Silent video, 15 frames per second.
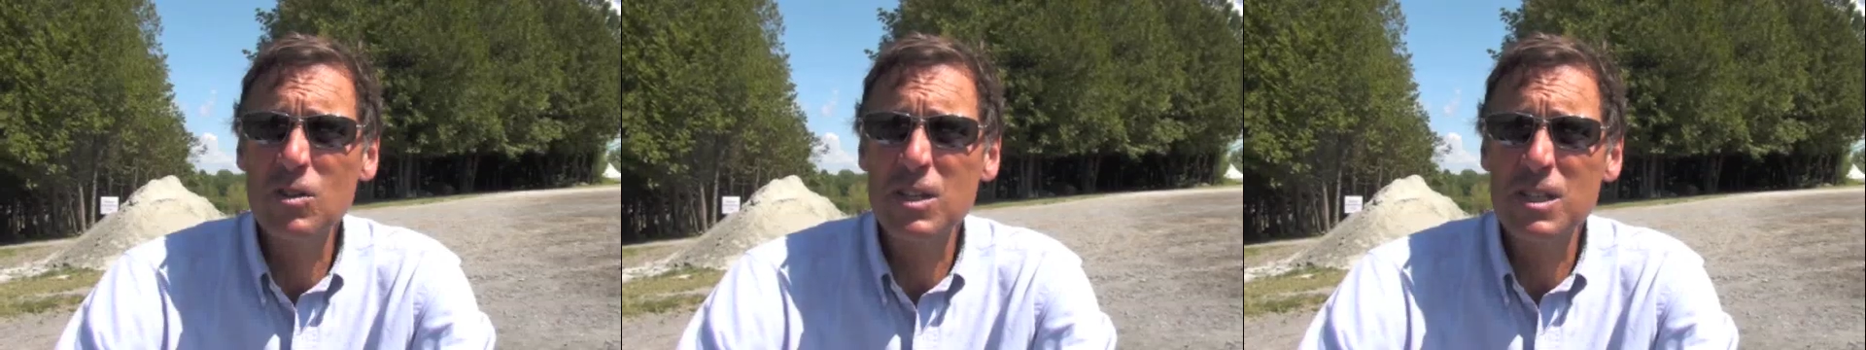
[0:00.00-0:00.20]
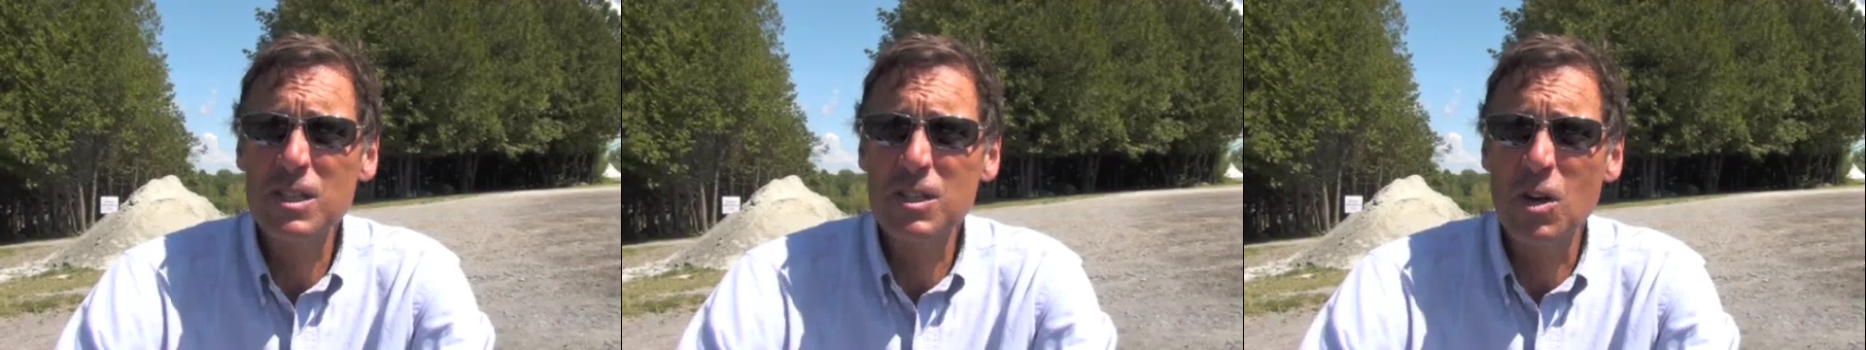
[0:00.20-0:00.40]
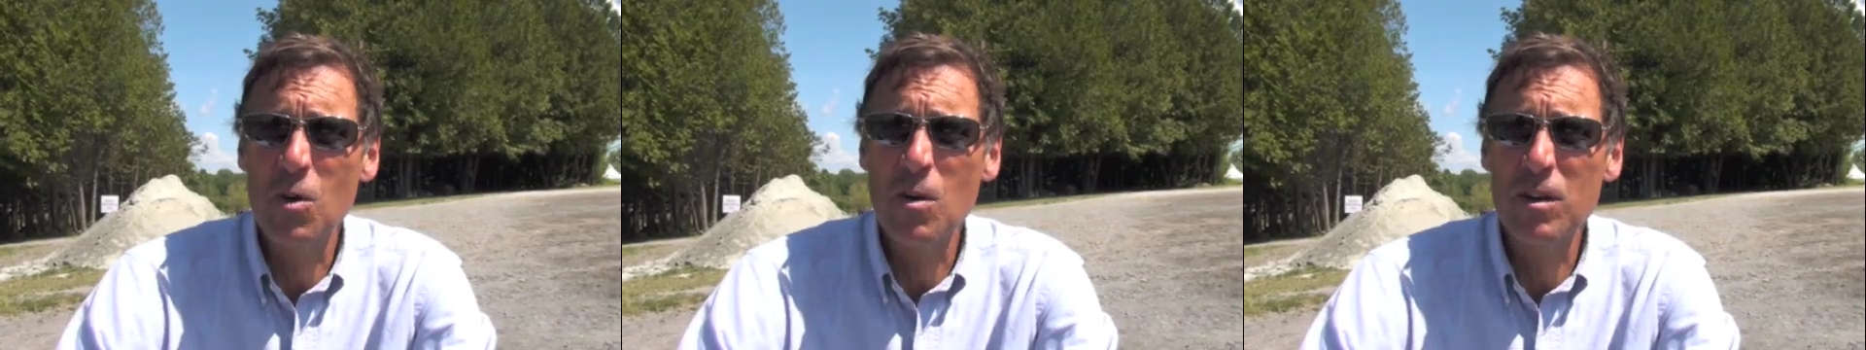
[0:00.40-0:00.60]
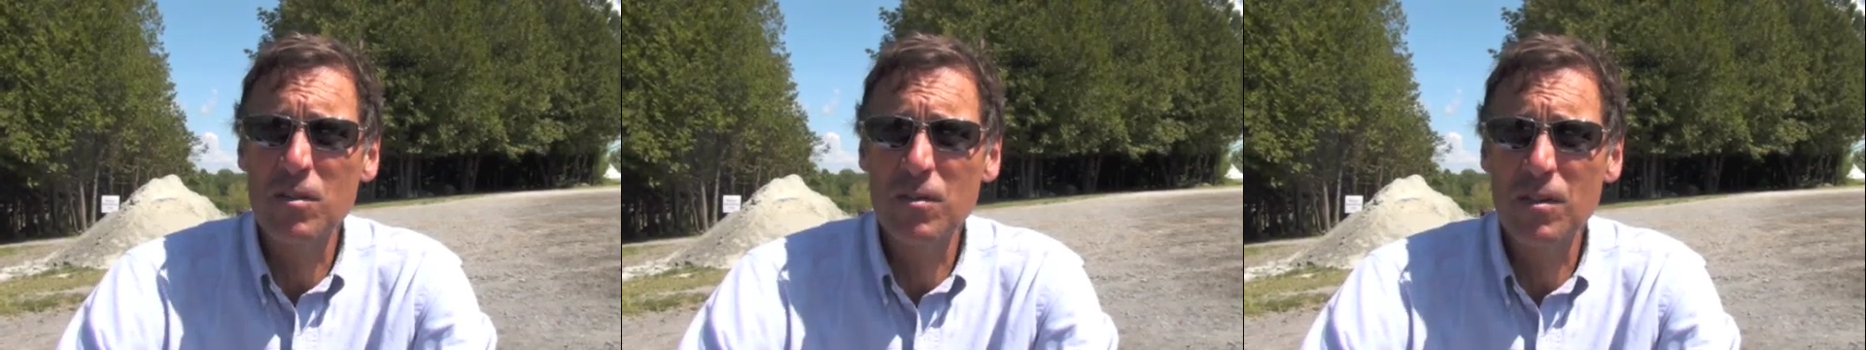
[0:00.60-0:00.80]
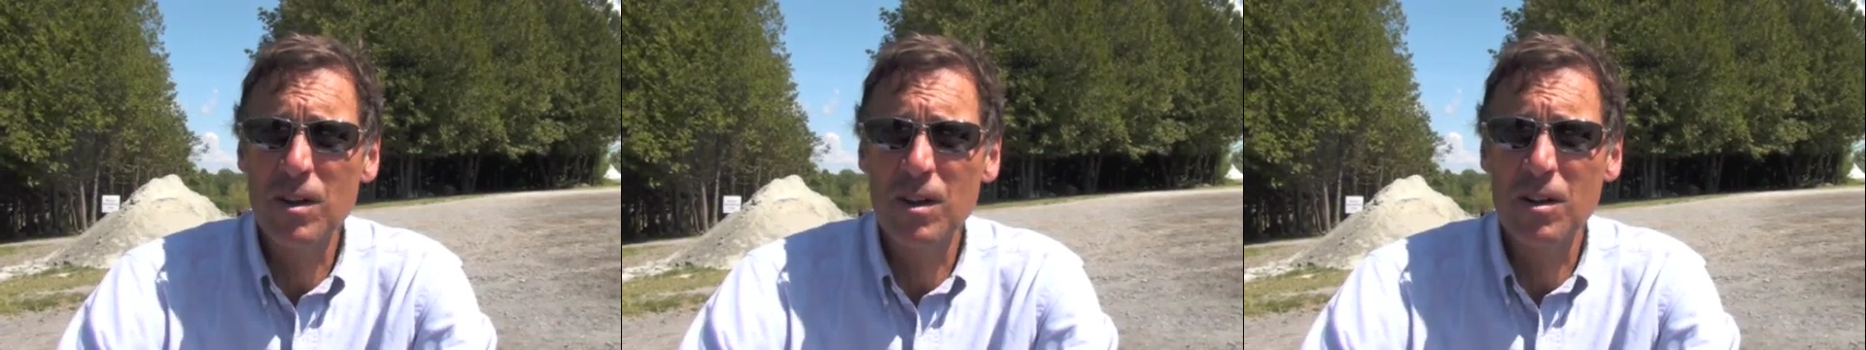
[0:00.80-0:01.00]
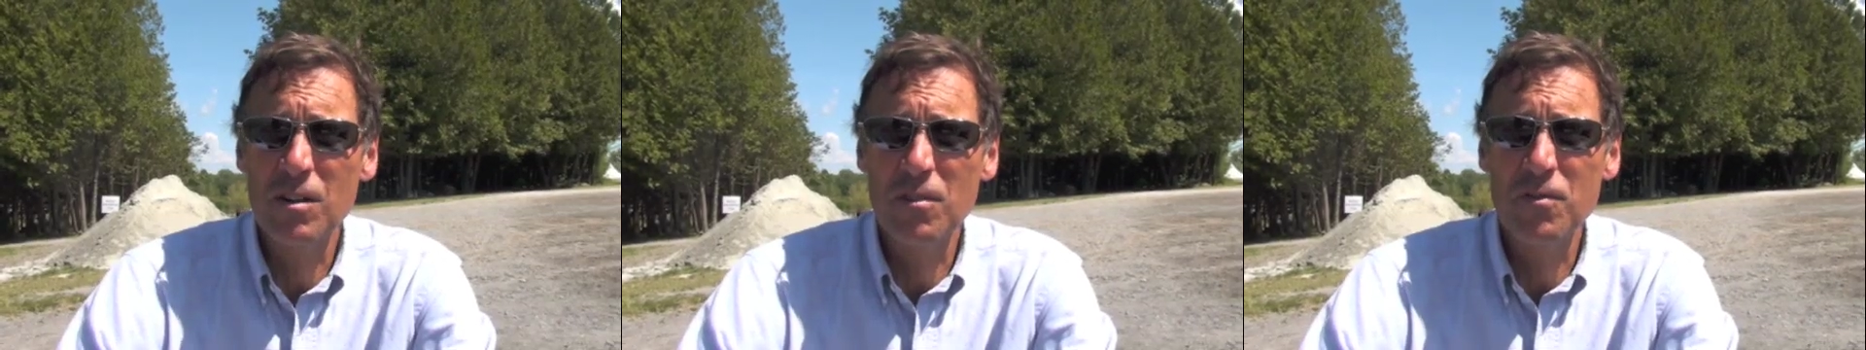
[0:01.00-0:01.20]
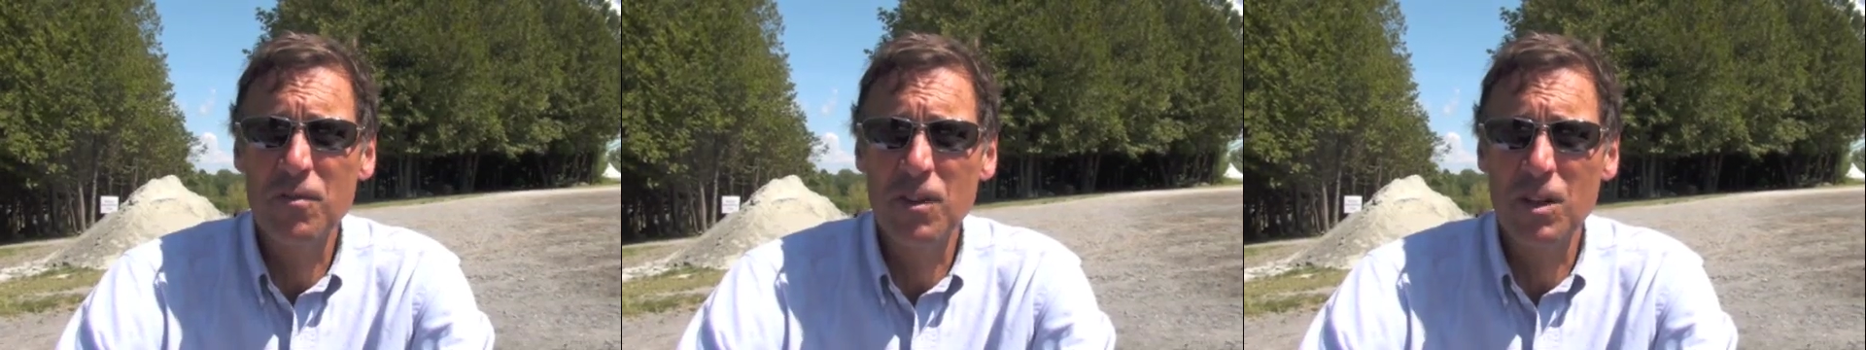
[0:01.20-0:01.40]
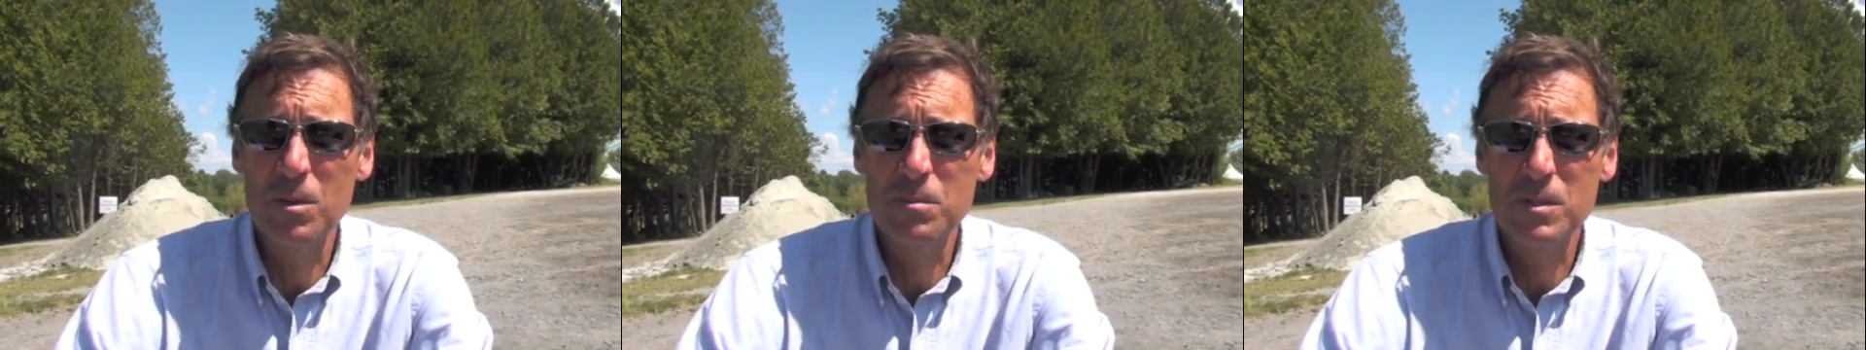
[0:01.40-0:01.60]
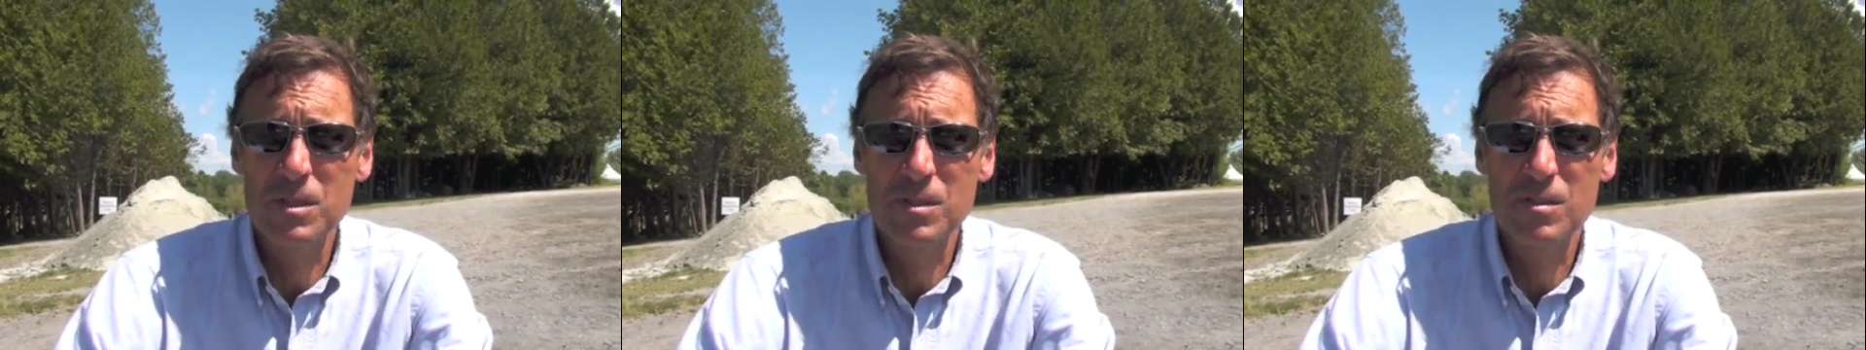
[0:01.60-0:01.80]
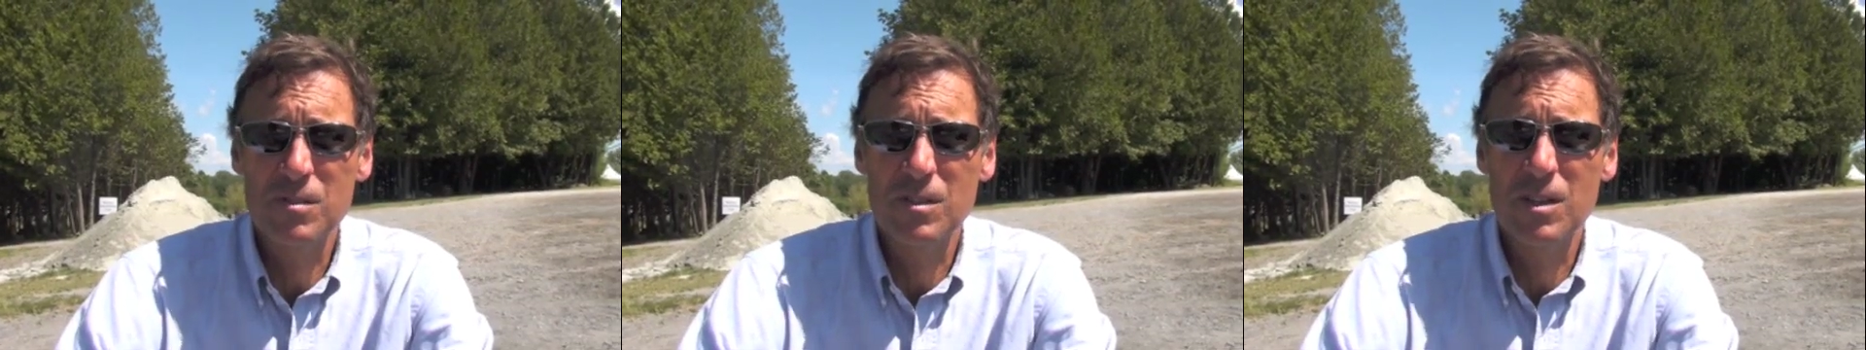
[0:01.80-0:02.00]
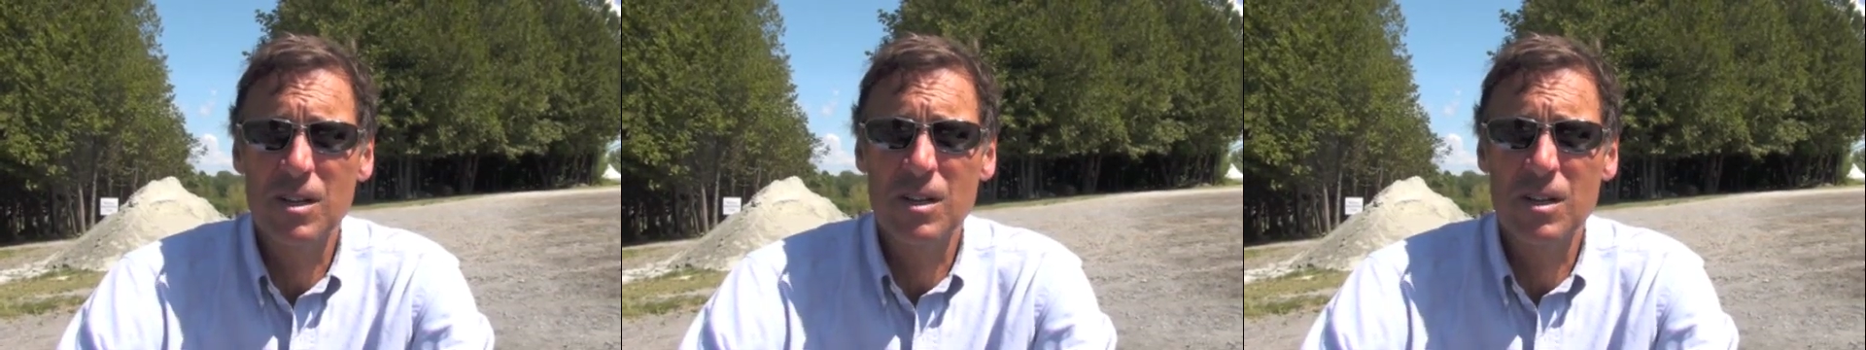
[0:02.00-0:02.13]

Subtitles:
just go on Philip's